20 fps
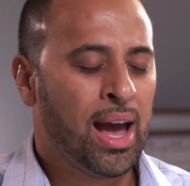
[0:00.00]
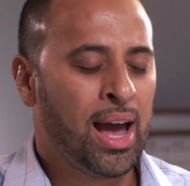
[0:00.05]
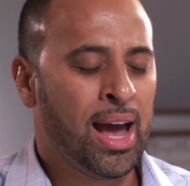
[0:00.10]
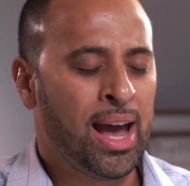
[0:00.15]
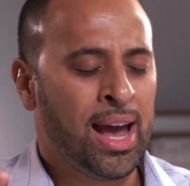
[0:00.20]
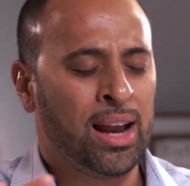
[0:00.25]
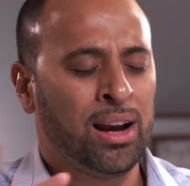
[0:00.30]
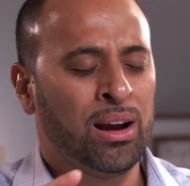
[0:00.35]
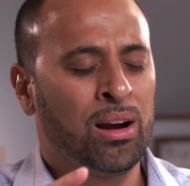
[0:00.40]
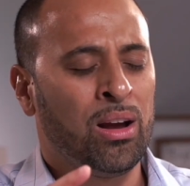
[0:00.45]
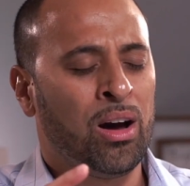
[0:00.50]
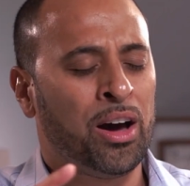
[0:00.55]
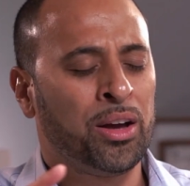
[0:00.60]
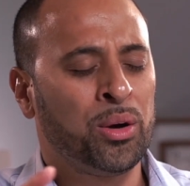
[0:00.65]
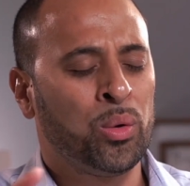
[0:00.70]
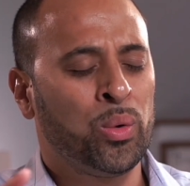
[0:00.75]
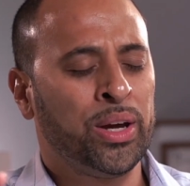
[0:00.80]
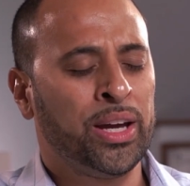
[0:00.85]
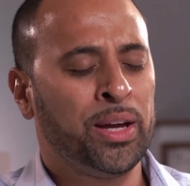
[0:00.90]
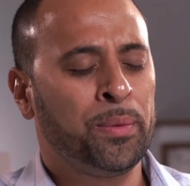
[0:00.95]
And
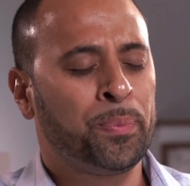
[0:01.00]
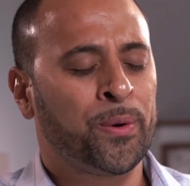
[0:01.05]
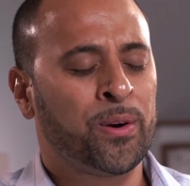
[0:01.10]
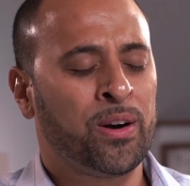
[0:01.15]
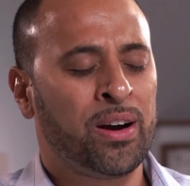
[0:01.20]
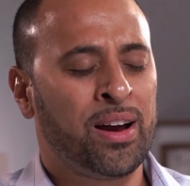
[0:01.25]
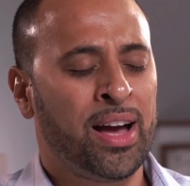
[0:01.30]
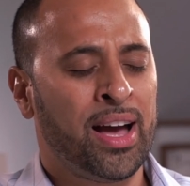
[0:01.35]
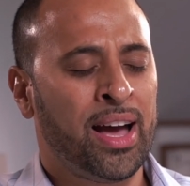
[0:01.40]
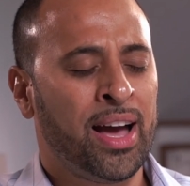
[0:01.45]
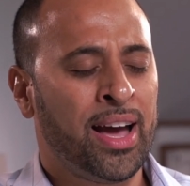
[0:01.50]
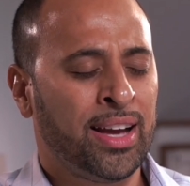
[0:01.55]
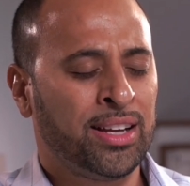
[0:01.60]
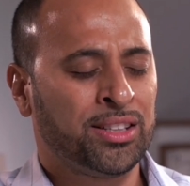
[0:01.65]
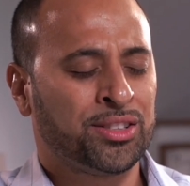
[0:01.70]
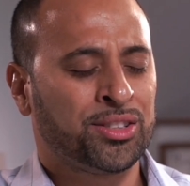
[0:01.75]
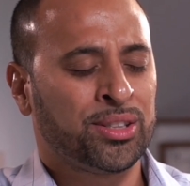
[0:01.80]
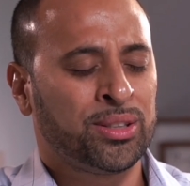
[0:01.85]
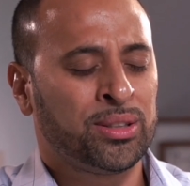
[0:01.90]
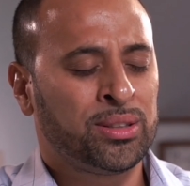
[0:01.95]
Lord, we
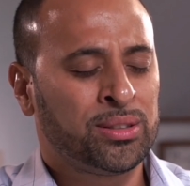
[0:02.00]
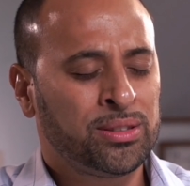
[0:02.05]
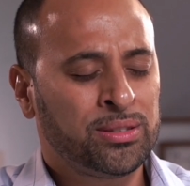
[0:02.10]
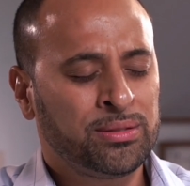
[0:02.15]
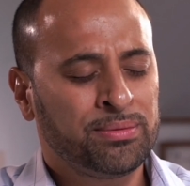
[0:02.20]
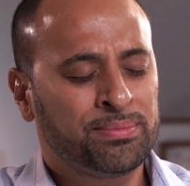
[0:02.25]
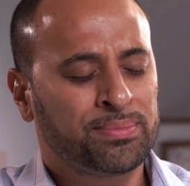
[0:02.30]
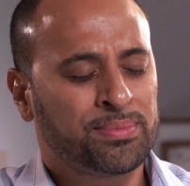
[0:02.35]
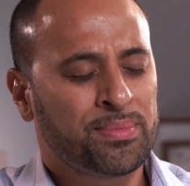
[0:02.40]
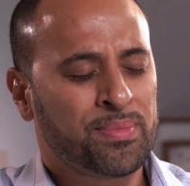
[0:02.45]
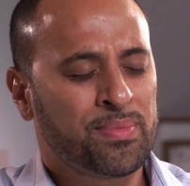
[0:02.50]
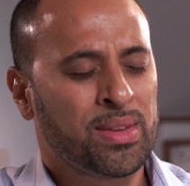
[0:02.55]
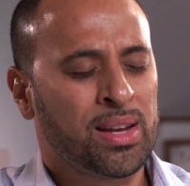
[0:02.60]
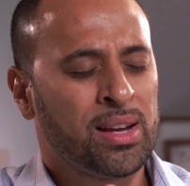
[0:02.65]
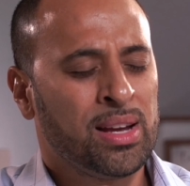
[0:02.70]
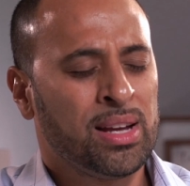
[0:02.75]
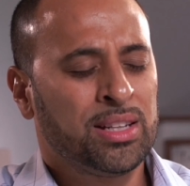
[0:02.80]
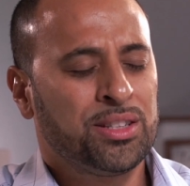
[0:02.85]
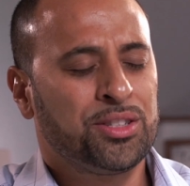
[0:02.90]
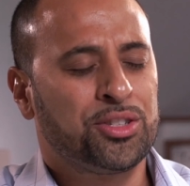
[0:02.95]
praise you.
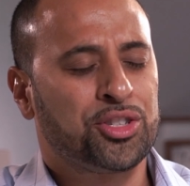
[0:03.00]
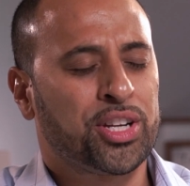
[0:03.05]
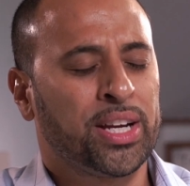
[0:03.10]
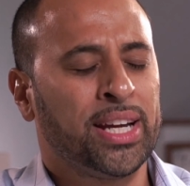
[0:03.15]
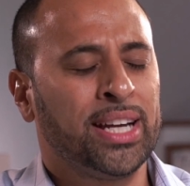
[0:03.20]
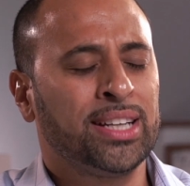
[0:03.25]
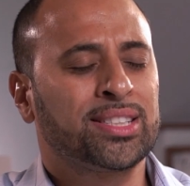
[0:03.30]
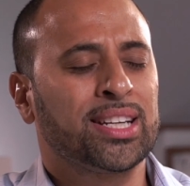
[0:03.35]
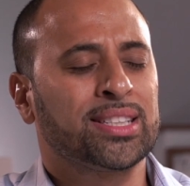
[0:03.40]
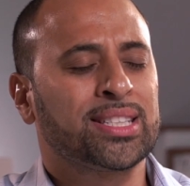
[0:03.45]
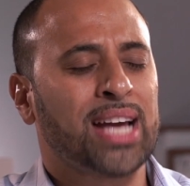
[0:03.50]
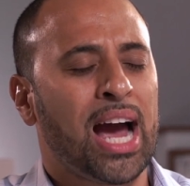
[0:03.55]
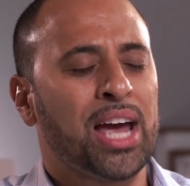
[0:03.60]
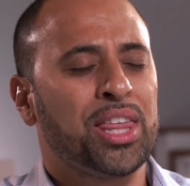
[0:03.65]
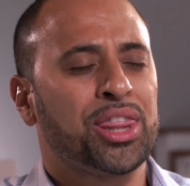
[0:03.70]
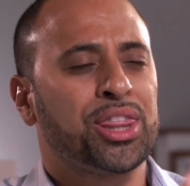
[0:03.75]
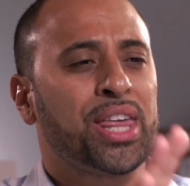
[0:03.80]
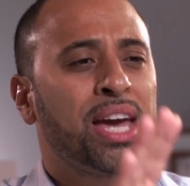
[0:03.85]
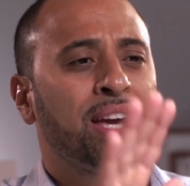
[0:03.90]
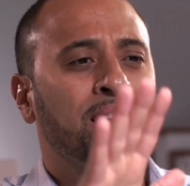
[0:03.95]
Jesus, I
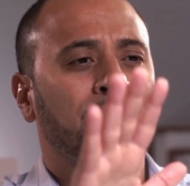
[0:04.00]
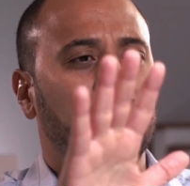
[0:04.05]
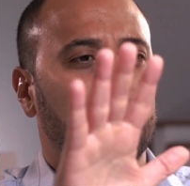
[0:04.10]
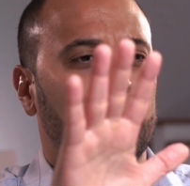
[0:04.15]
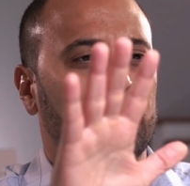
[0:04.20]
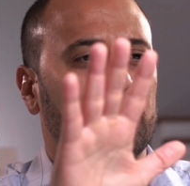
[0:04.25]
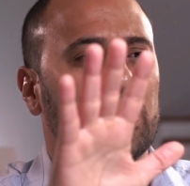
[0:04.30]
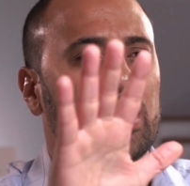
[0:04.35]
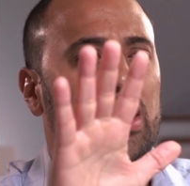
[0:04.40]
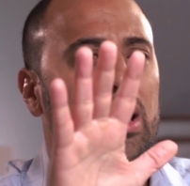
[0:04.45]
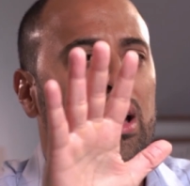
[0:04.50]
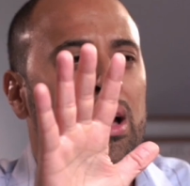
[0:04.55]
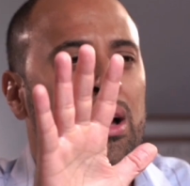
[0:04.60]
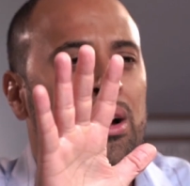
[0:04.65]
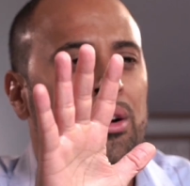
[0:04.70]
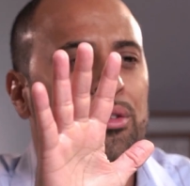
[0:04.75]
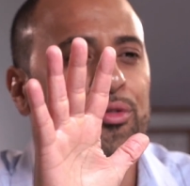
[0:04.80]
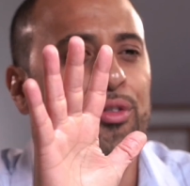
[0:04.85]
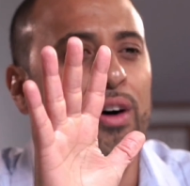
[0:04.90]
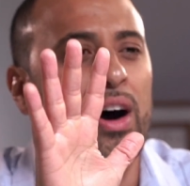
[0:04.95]
thank you.
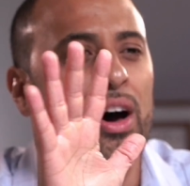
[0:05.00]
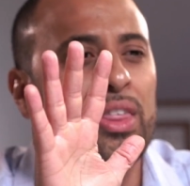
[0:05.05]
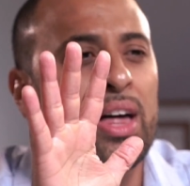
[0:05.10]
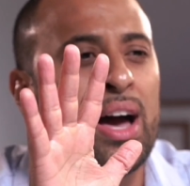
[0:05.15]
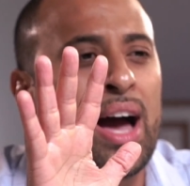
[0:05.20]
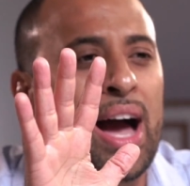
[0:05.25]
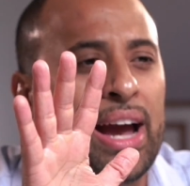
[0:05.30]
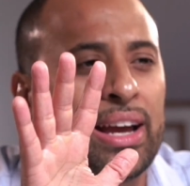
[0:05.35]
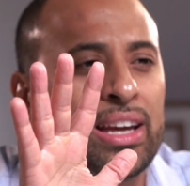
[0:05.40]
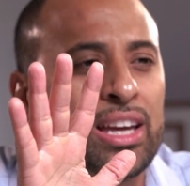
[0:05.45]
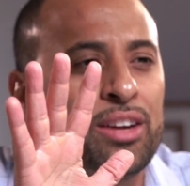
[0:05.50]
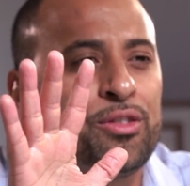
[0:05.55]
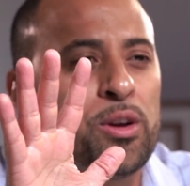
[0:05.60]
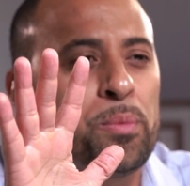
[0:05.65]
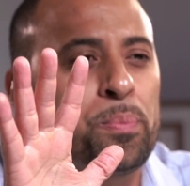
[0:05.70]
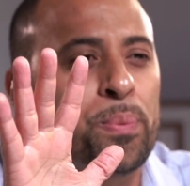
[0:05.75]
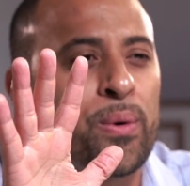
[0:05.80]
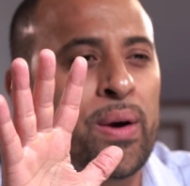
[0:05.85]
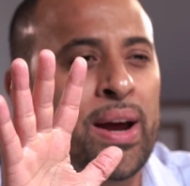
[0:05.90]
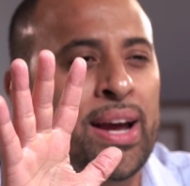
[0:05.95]
Father, I give you
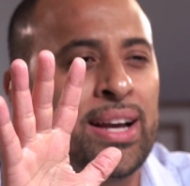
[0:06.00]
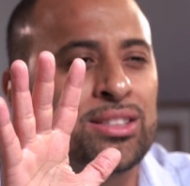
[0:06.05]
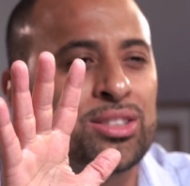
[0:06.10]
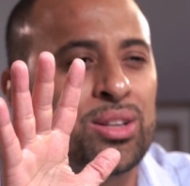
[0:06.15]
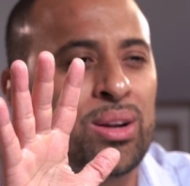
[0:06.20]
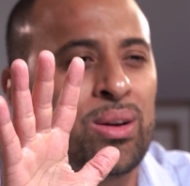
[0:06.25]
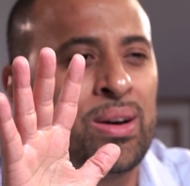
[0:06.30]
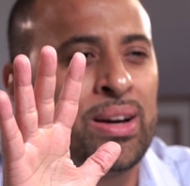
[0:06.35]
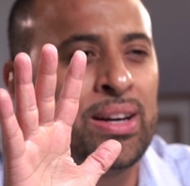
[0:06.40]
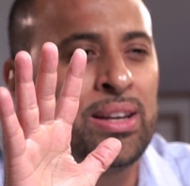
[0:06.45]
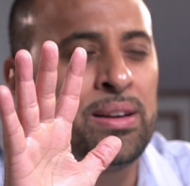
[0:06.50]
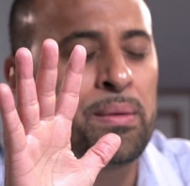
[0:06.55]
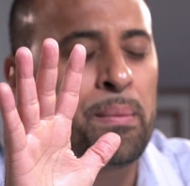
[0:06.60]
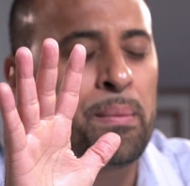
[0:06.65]
praise, Lord.